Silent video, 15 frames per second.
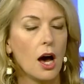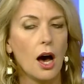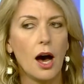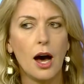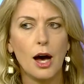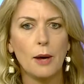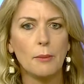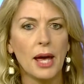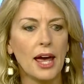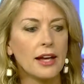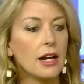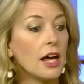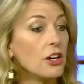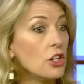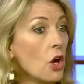Gotcha.
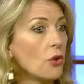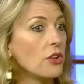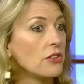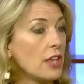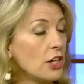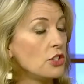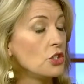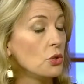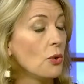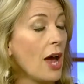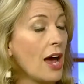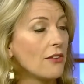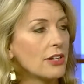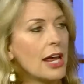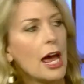And I know that they do
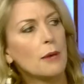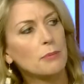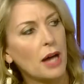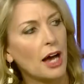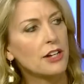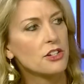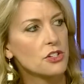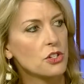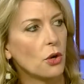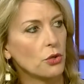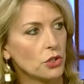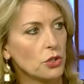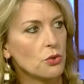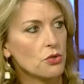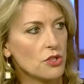have an app. I just
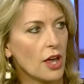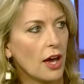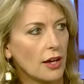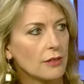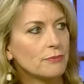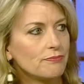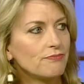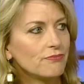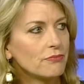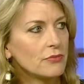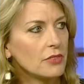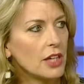don't use that. Okay.